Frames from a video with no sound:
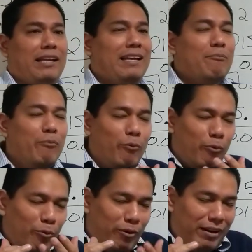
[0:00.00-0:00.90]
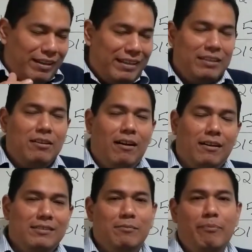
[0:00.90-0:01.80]
Like it really
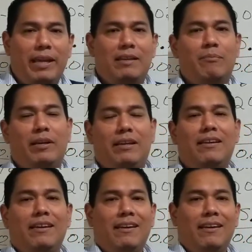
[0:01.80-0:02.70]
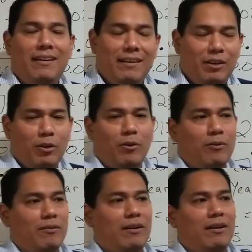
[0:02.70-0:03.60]
does make me, you
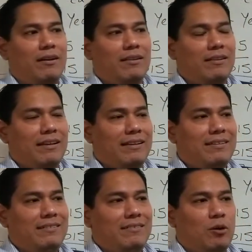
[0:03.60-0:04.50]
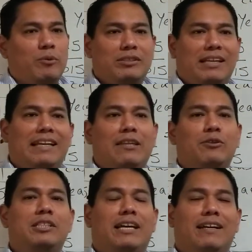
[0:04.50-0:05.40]
know, uh, like almost like
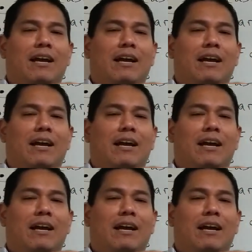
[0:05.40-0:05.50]
energetic.